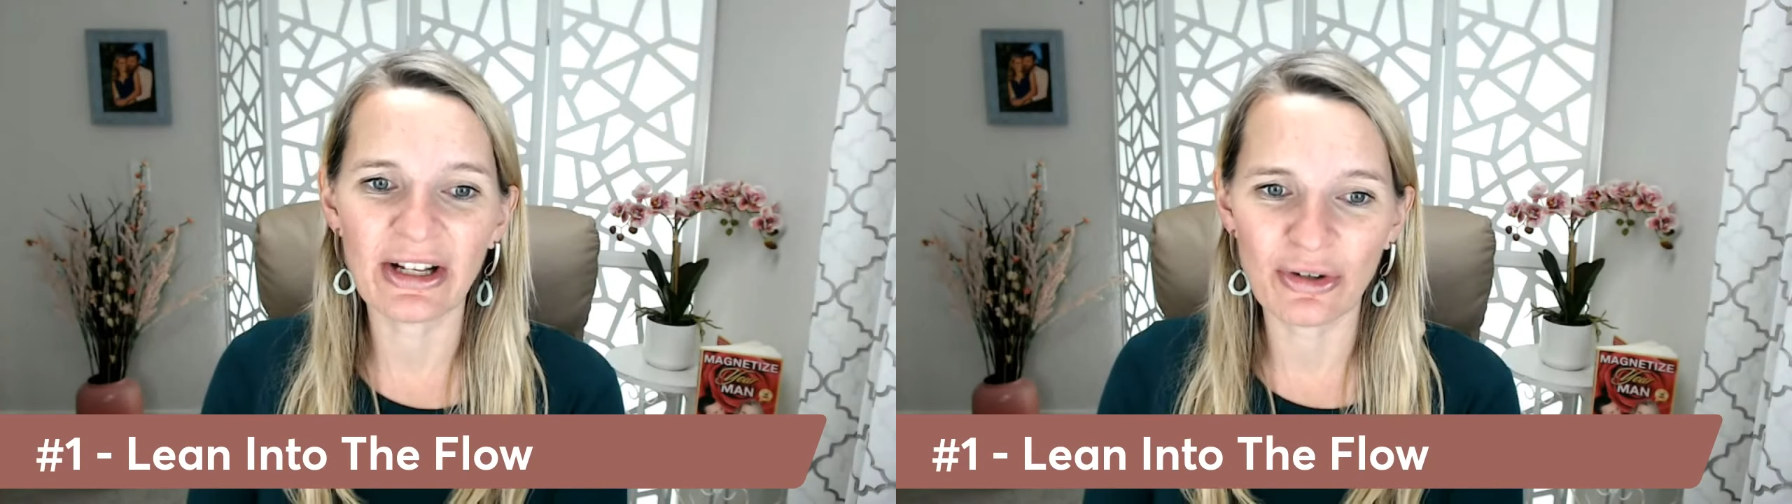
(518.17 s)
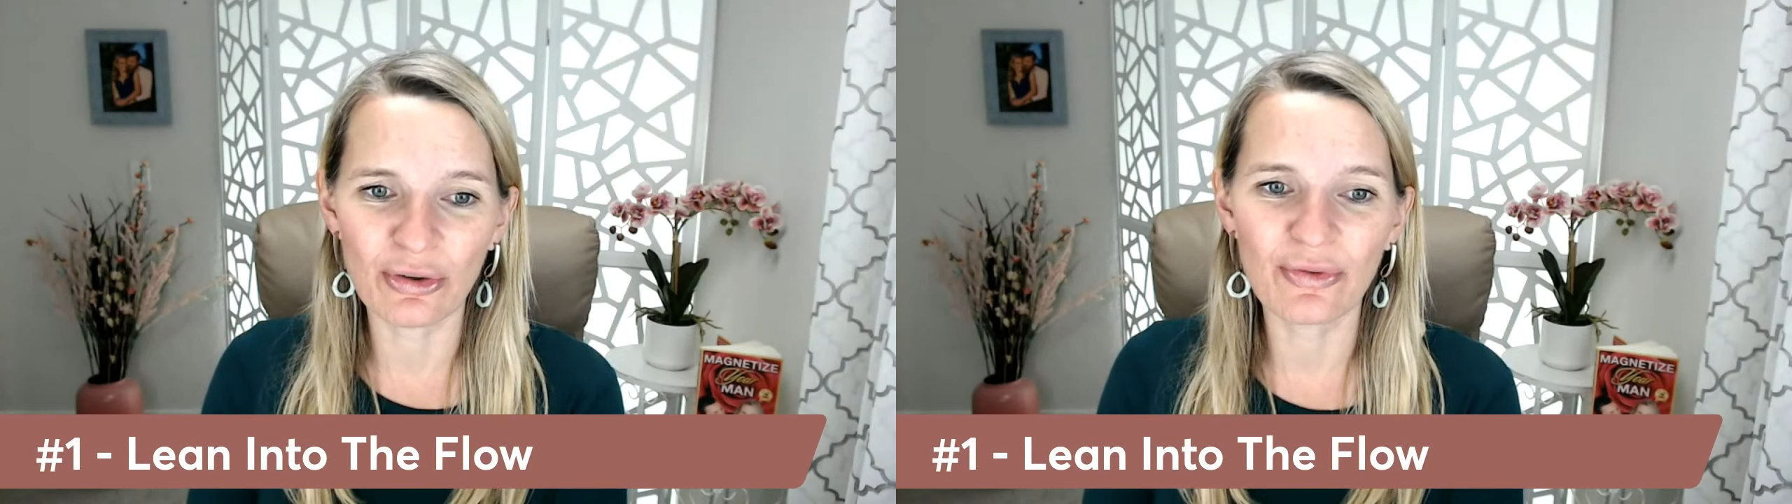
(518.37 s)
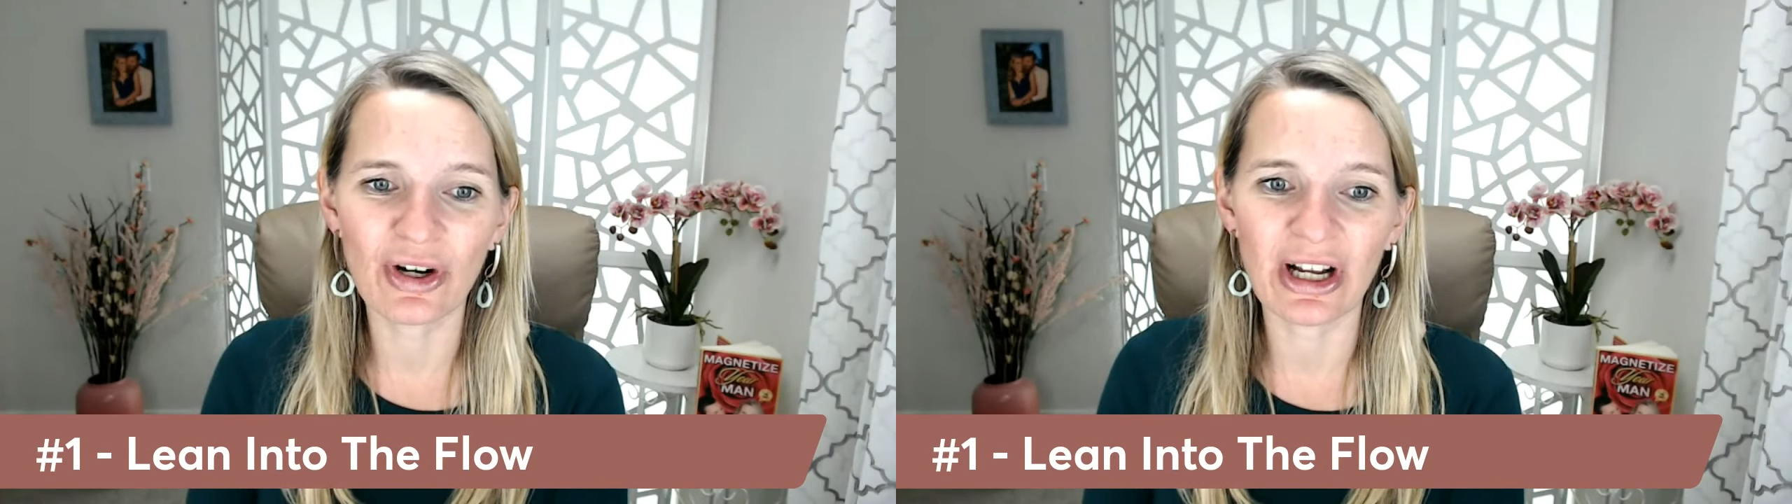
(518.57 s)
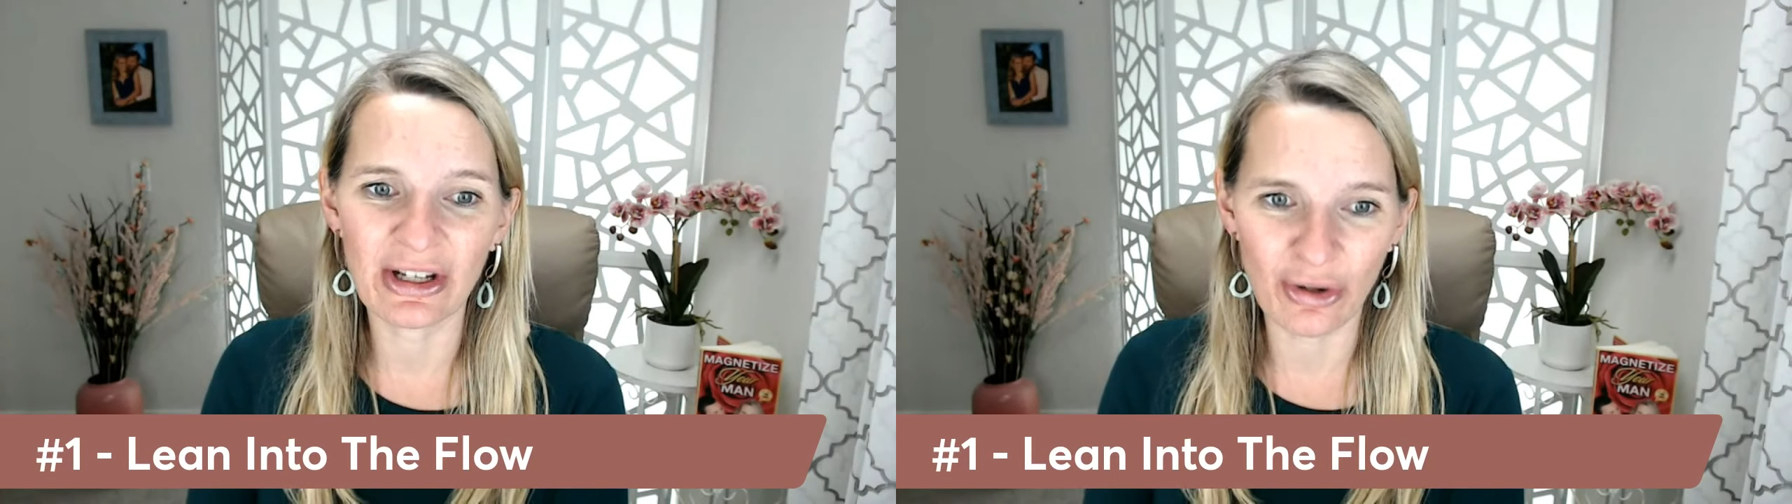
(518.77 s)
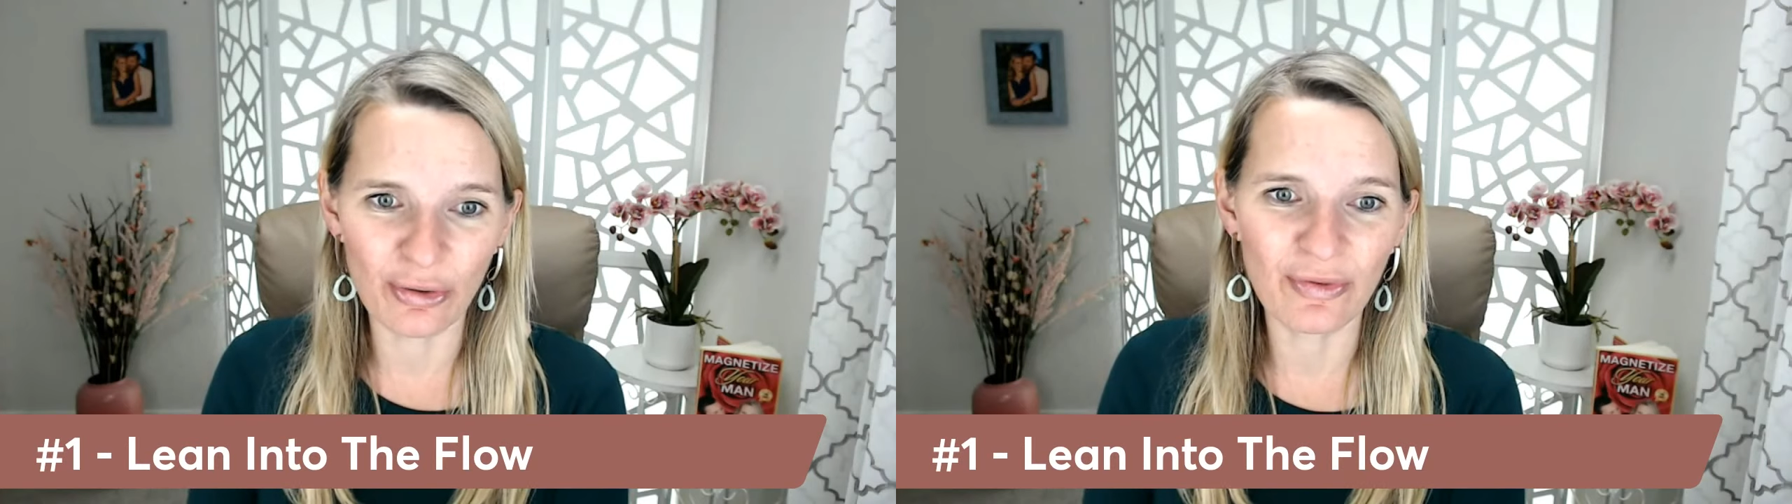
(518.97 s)
and over
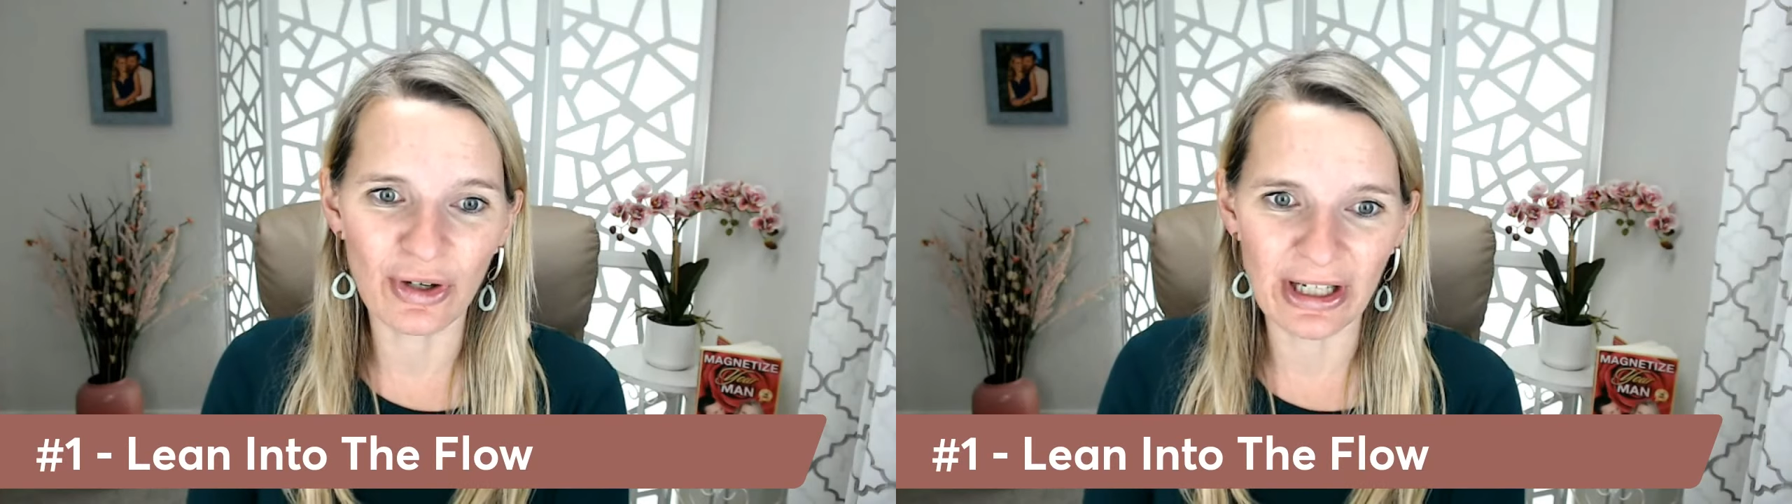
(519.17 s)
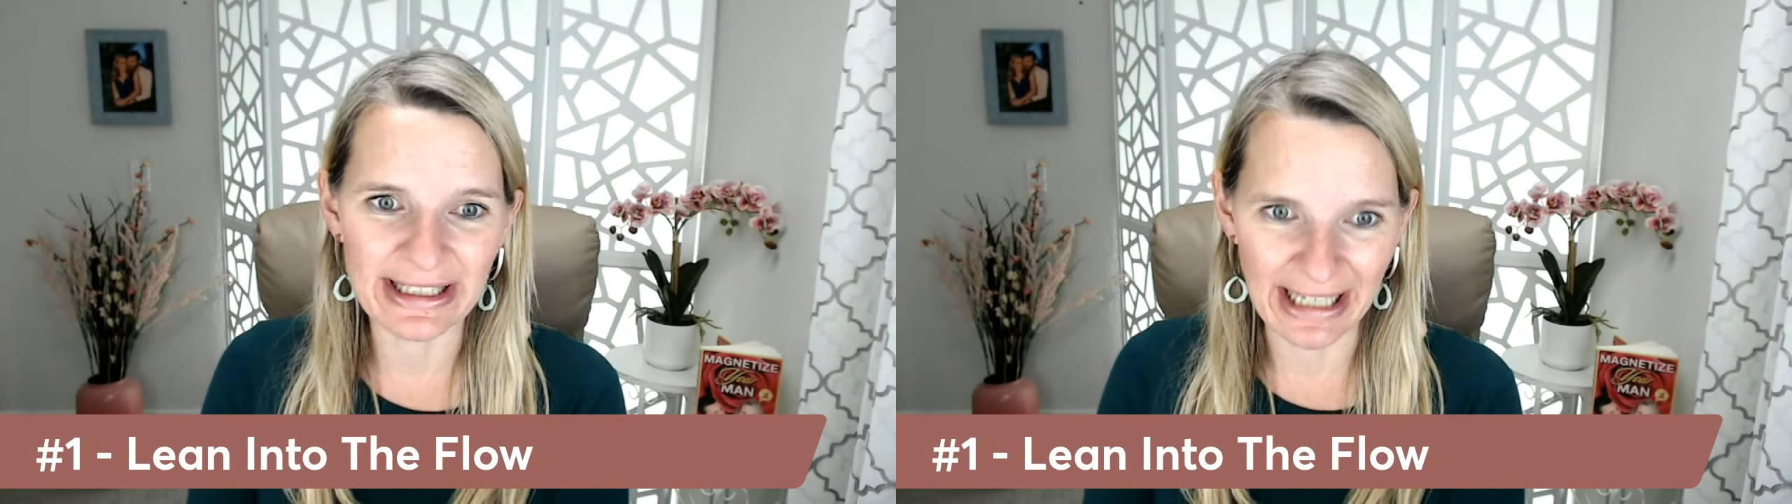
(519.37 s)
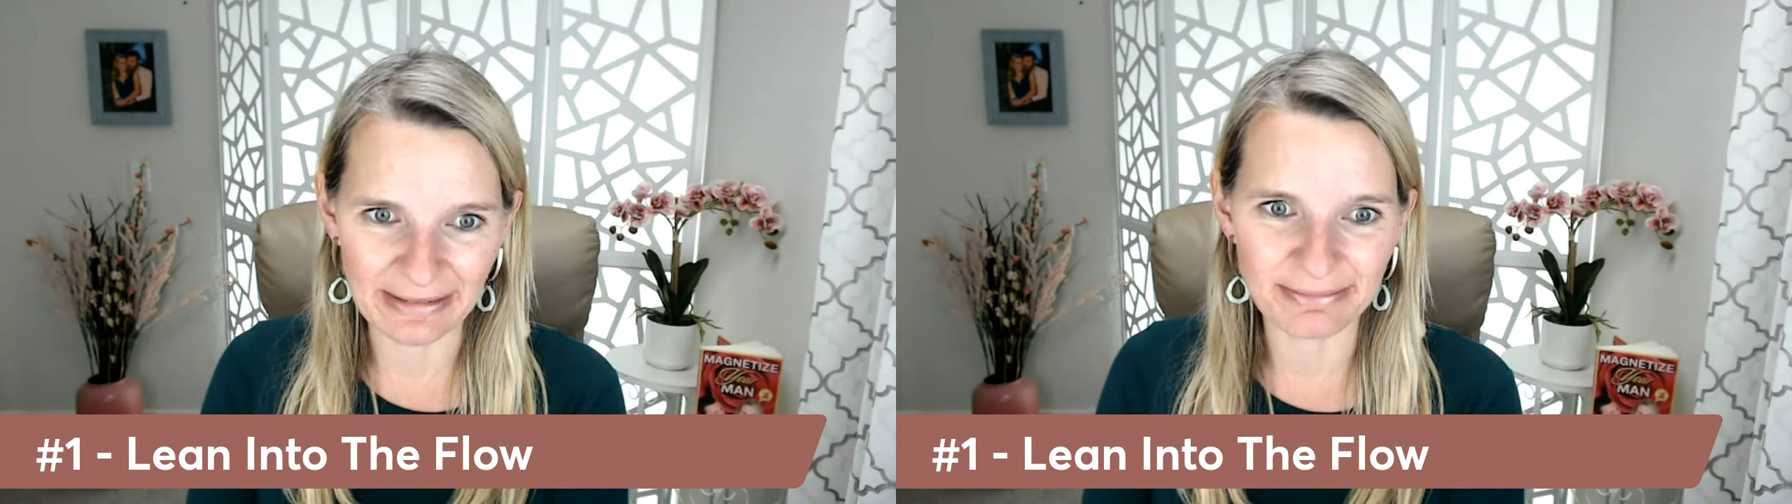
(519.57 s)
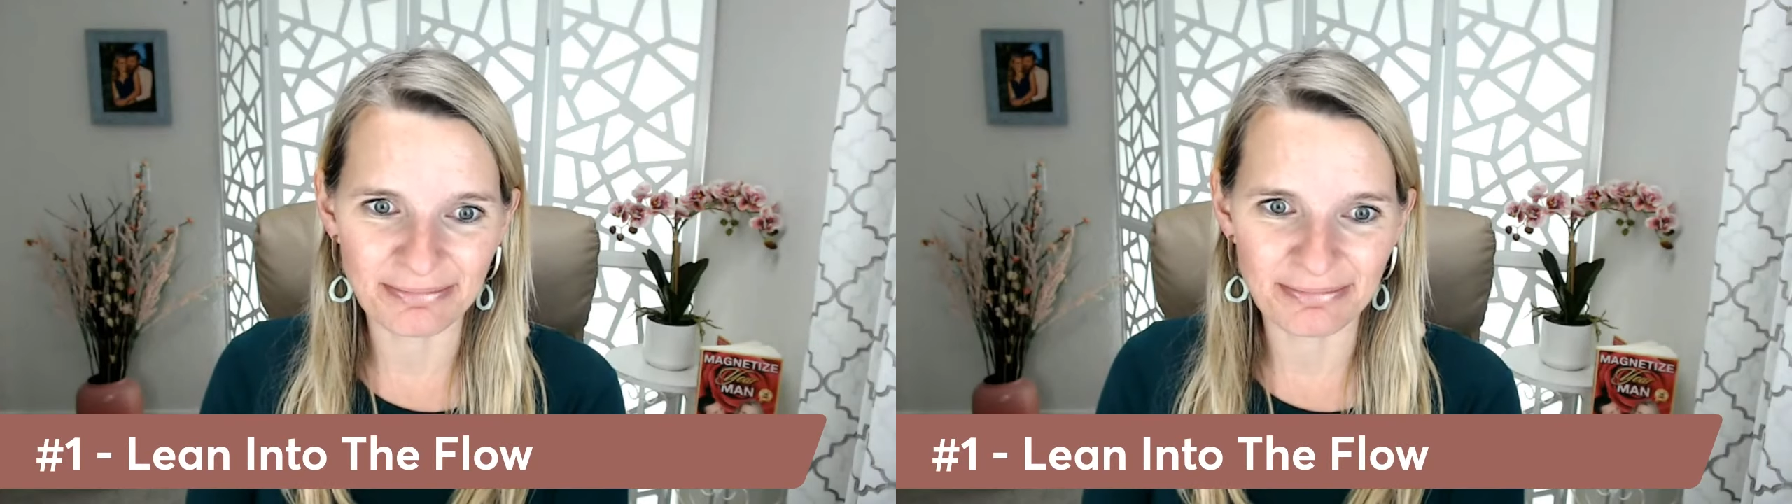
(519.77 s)
and over again,